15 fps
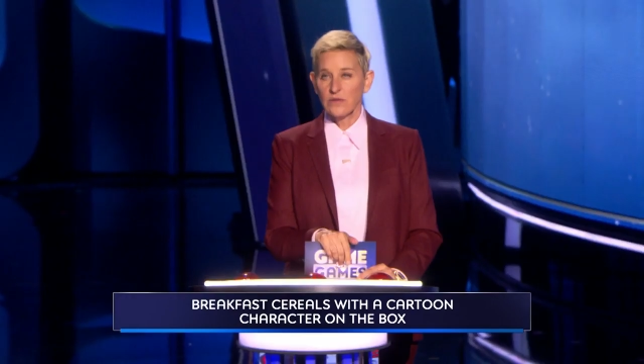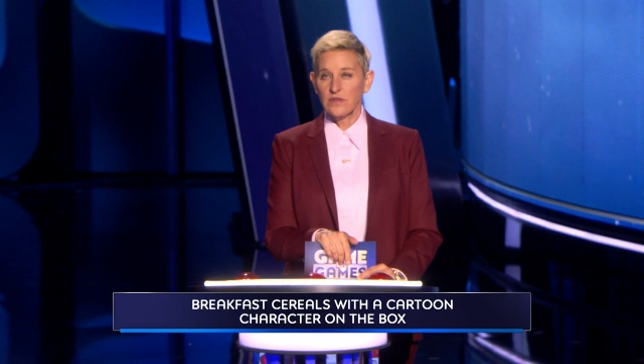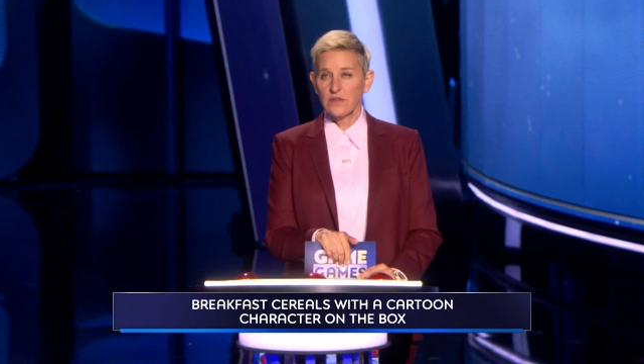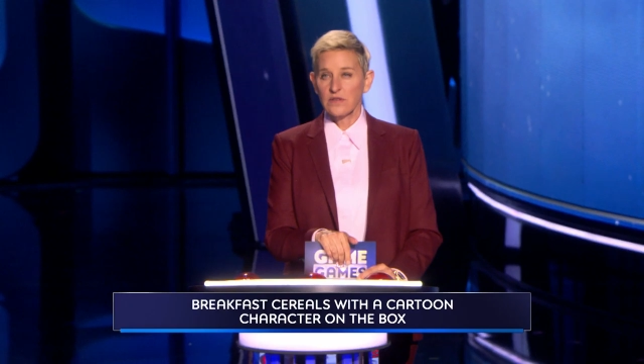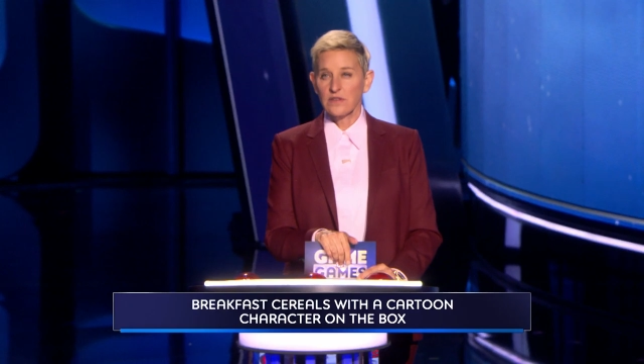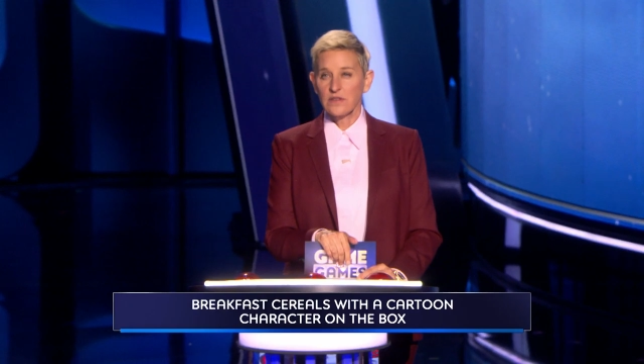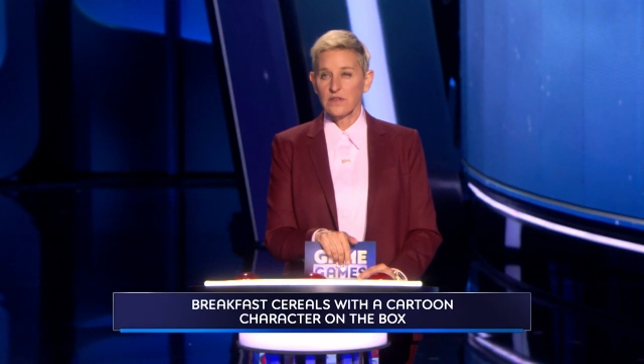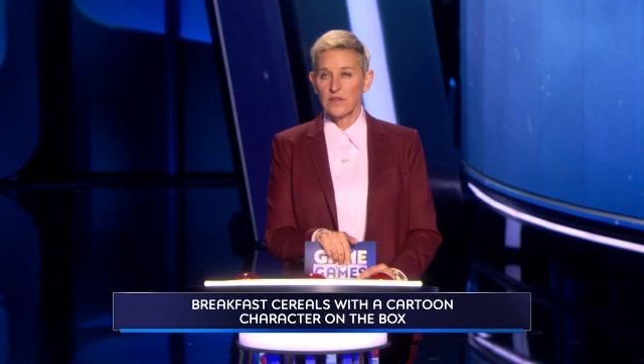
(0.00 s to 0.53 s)
Okay.
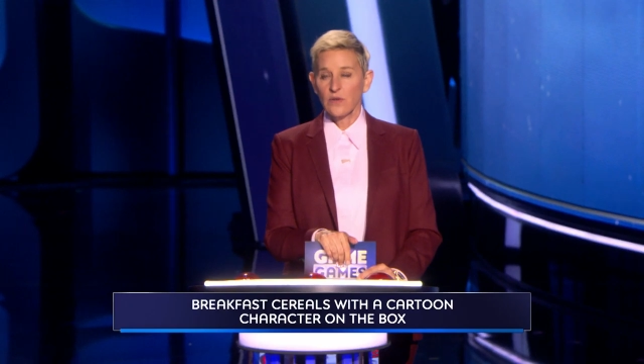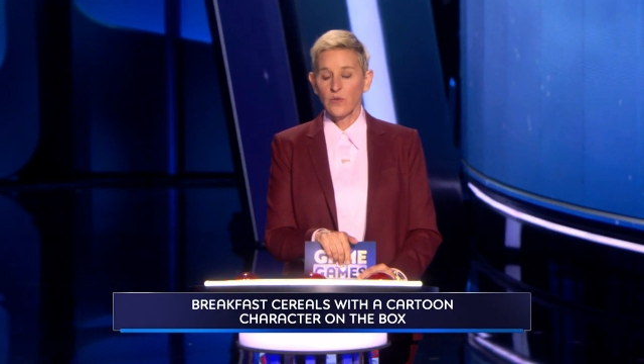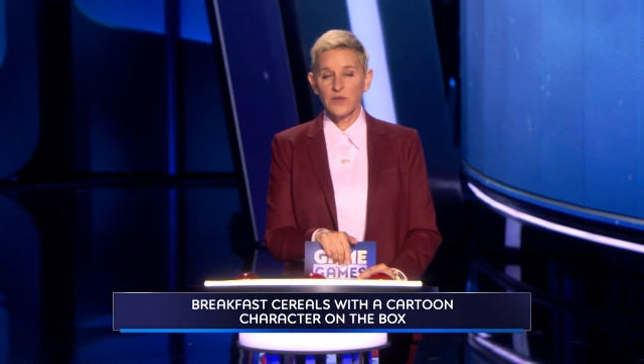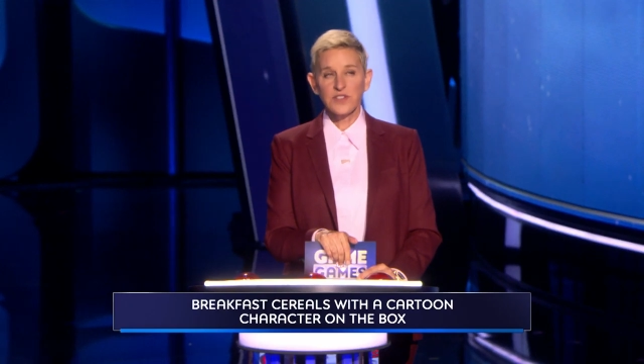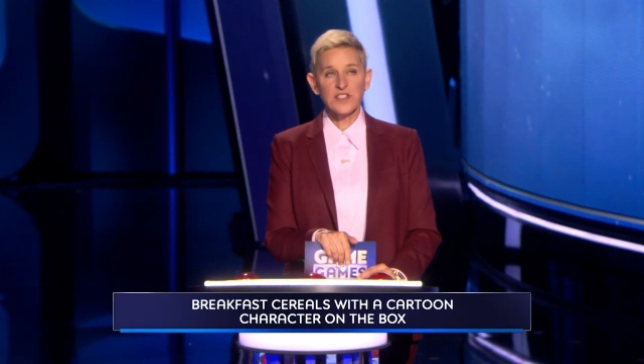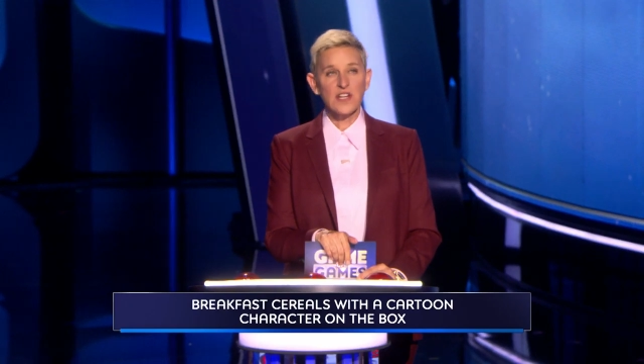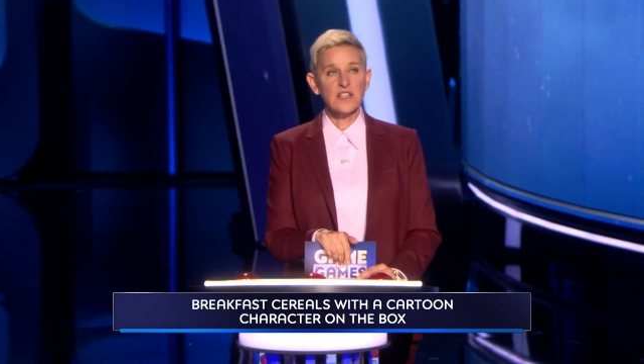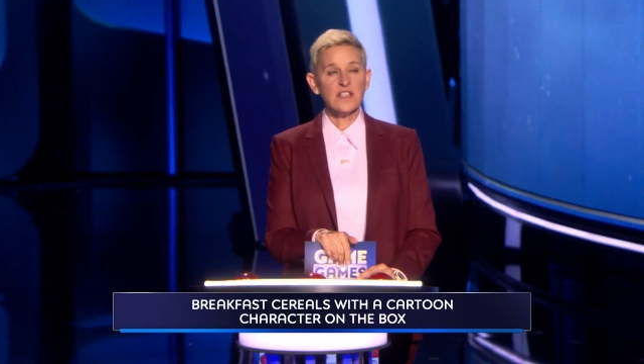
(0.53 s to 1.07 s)
We're
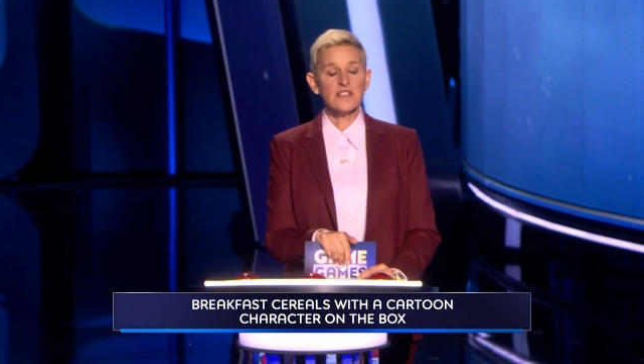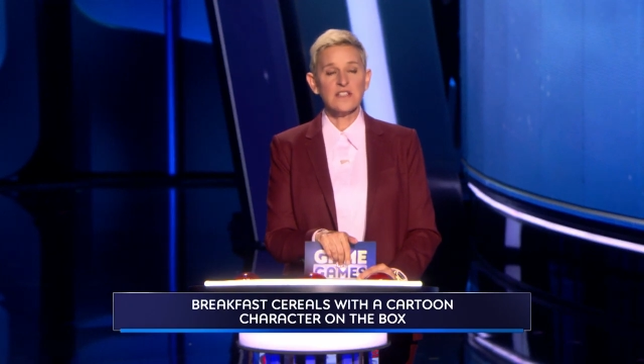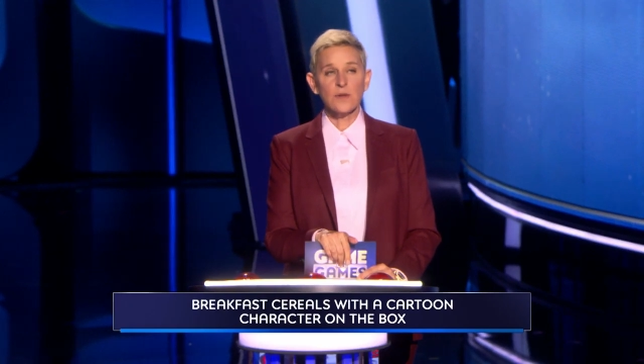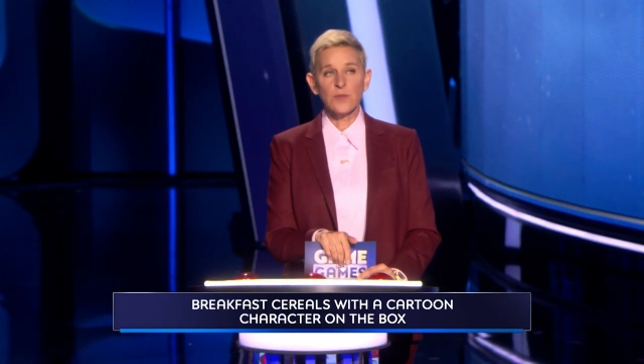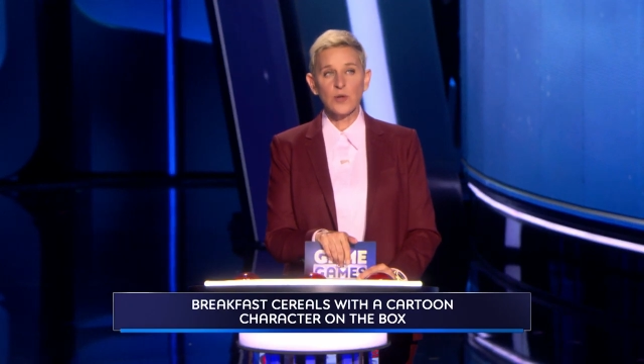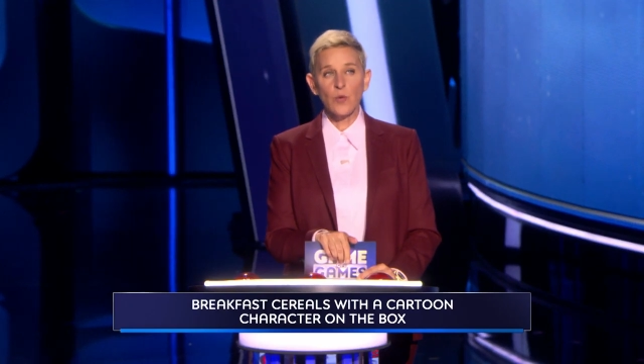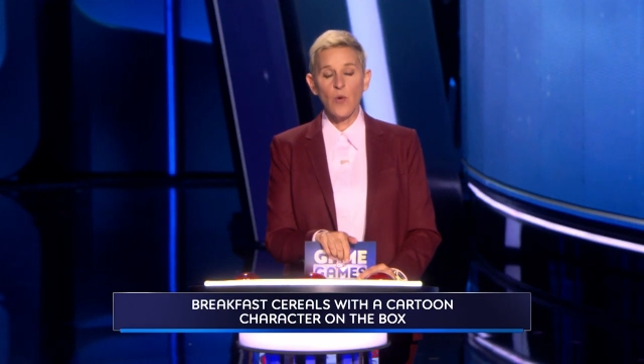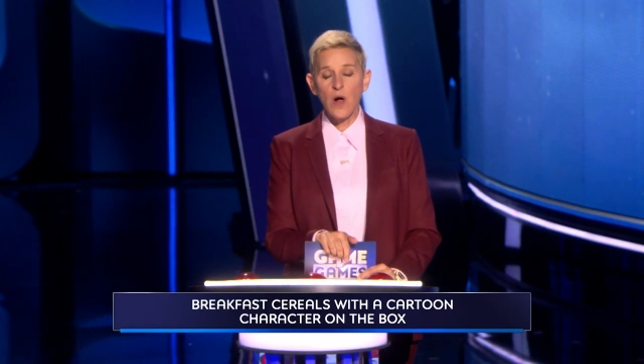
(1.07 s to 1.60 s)
sending
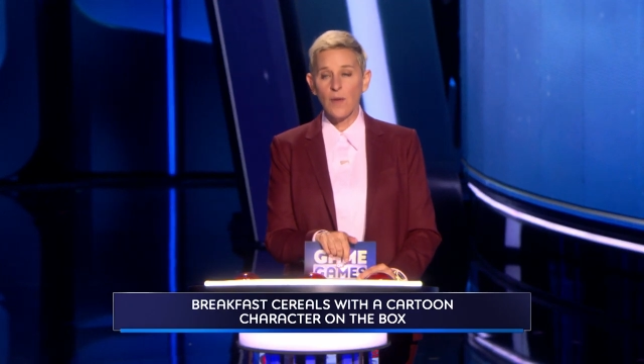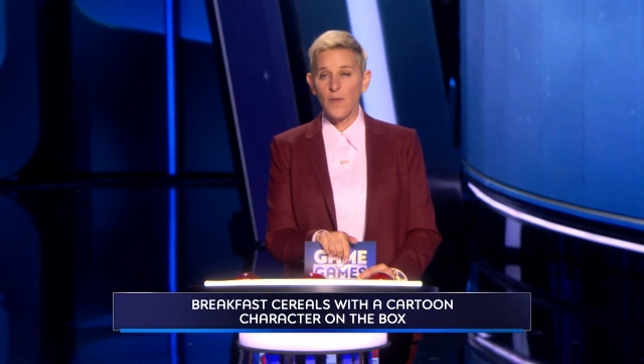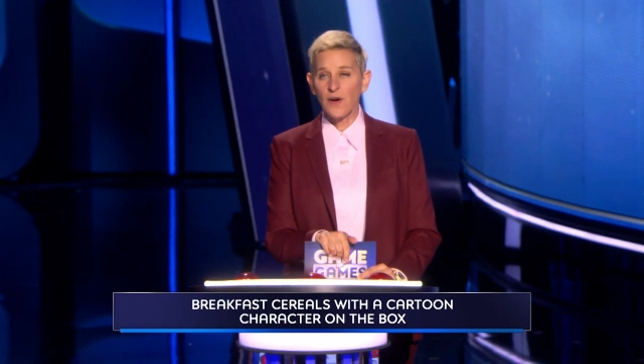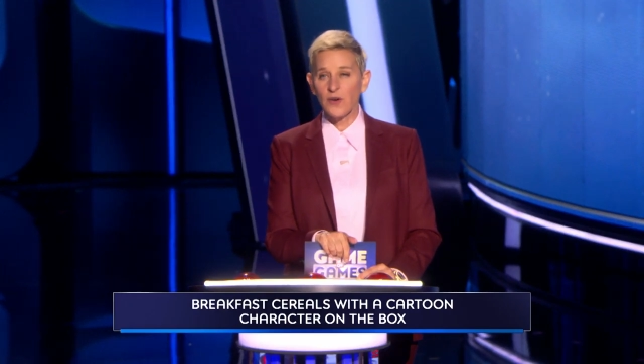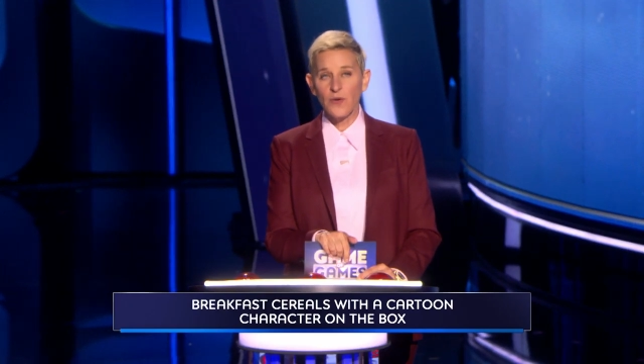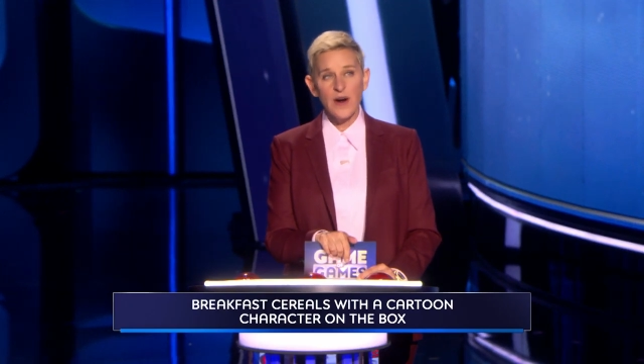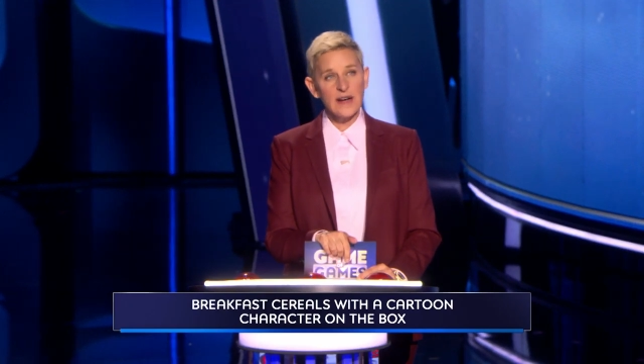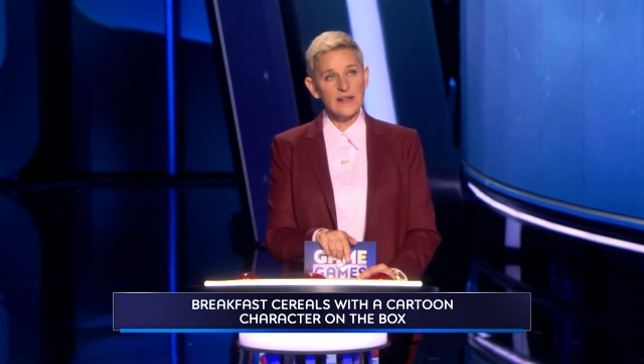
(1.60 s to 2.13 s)
someone to Walmart
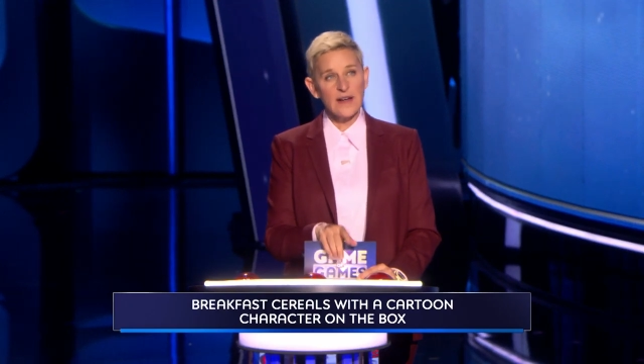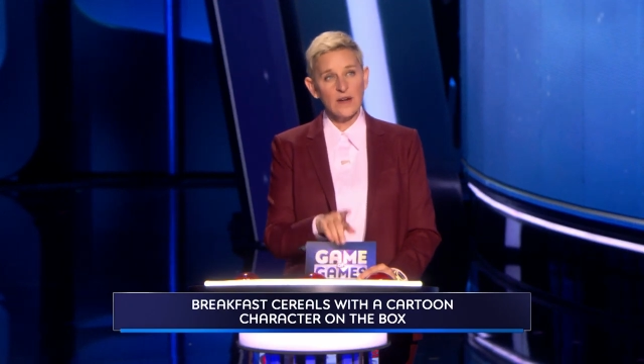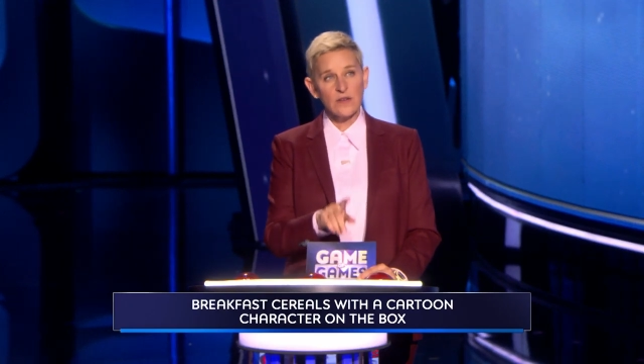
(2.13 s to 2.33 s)
right now.